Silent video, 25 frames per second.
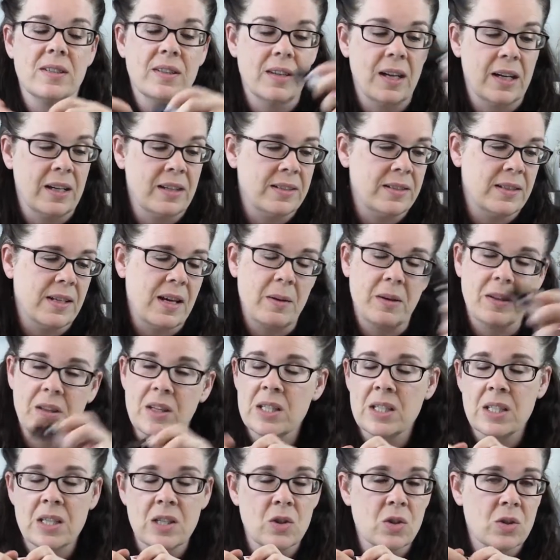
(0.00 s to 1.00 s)
like I said,
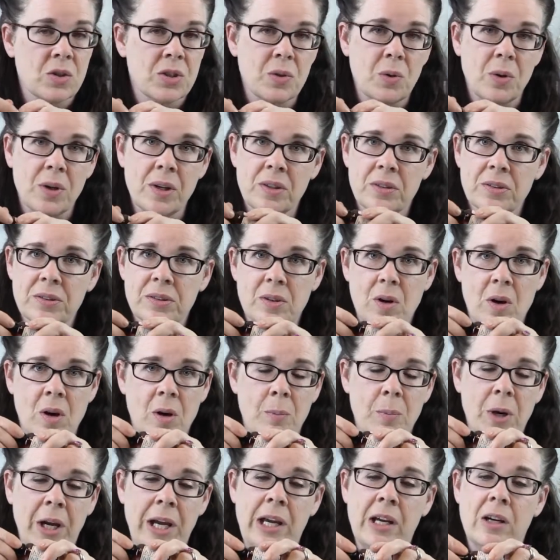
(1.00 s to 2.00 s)
the citrus oils are
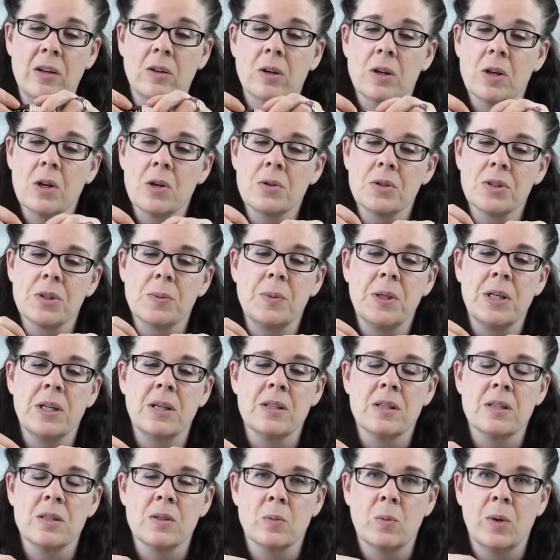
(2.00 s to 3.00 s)
my heroes
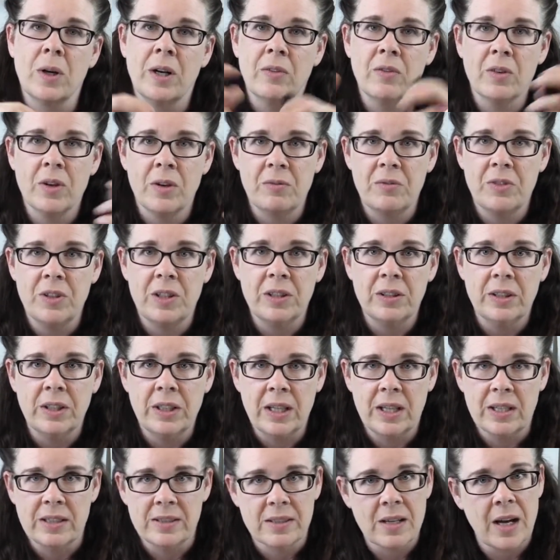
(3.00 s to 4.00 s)
because whenever I'm
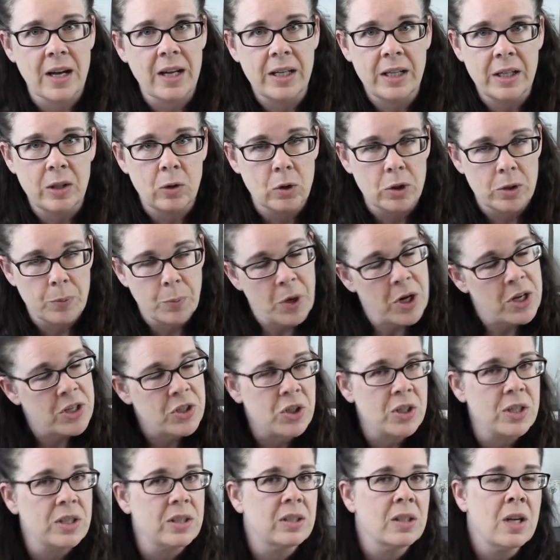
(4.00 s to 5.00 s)
feeling anxiety or
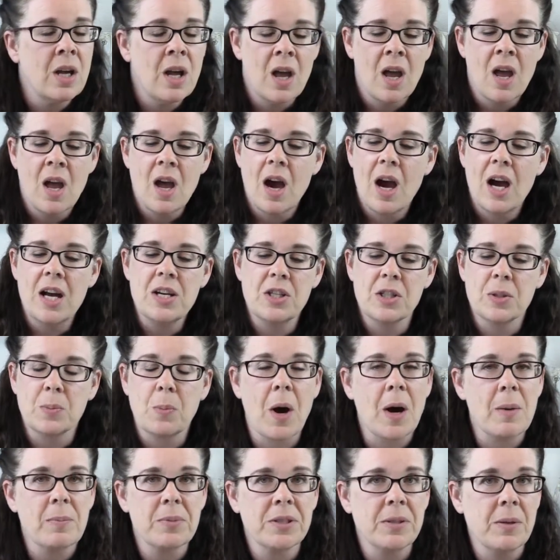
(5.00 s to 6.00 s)
depression, I just
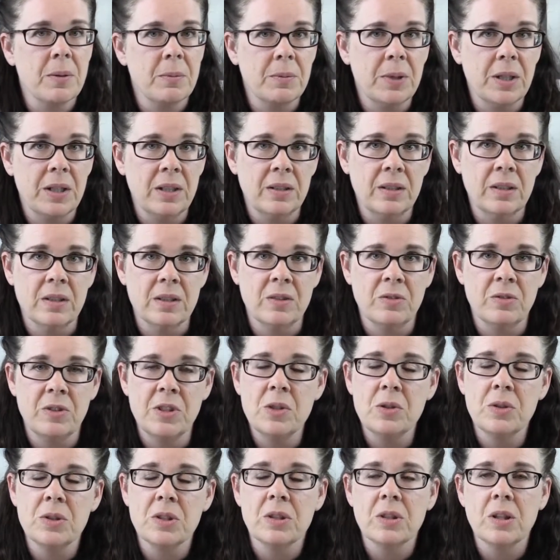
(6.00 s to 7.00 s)
pop some in the
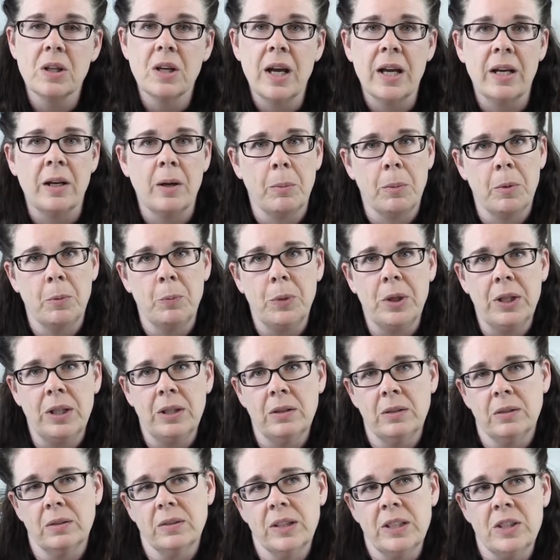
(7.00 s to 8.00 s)
diffuser and I'm
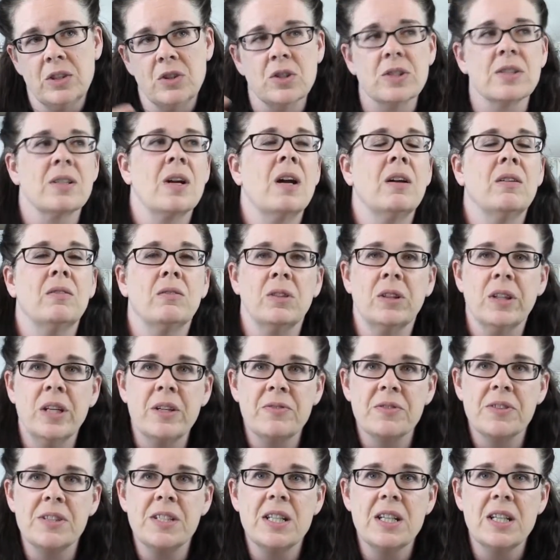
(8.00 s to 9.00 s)
immediately just kind of
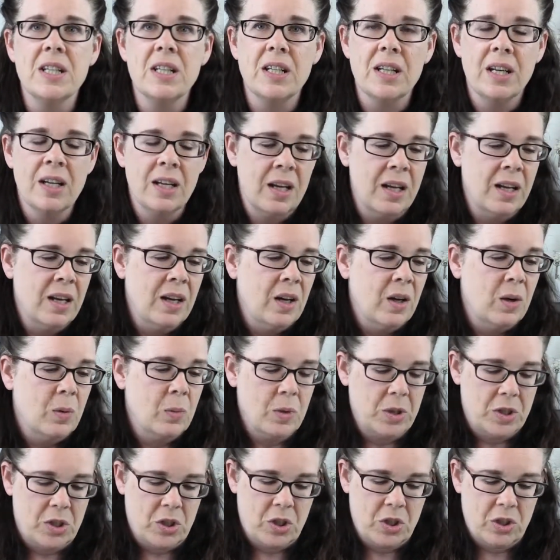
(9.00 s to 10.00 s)
lifted,
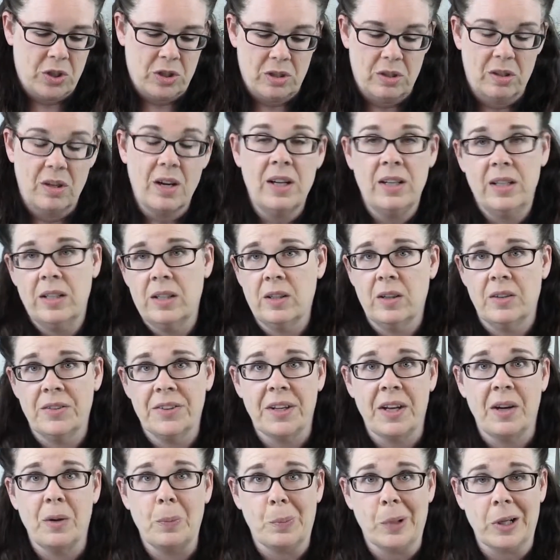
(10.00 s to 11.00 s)
which I need all
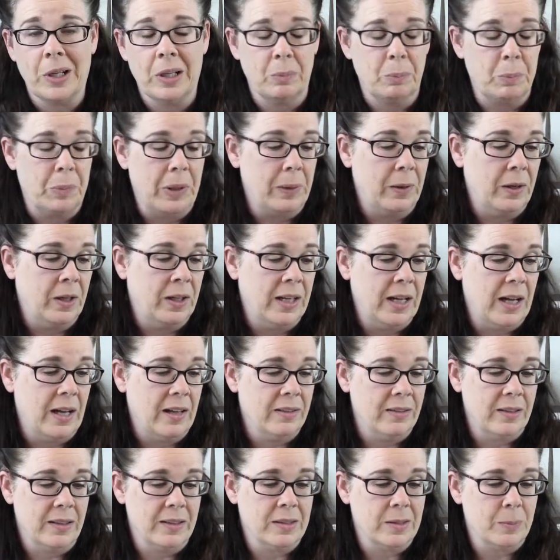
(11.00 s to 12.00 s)
the help I can
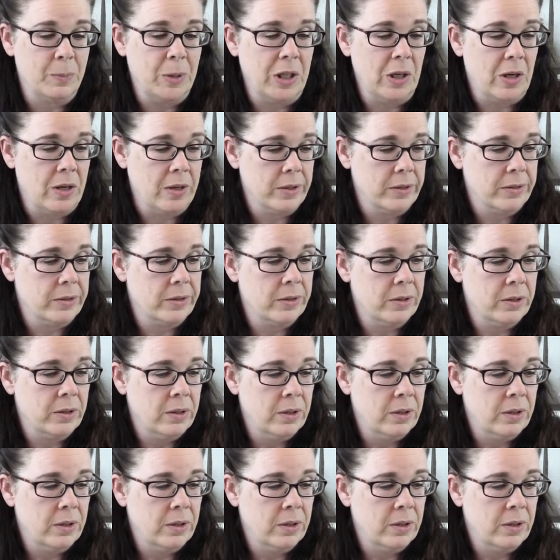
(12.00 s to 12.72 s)
get, let's be honest.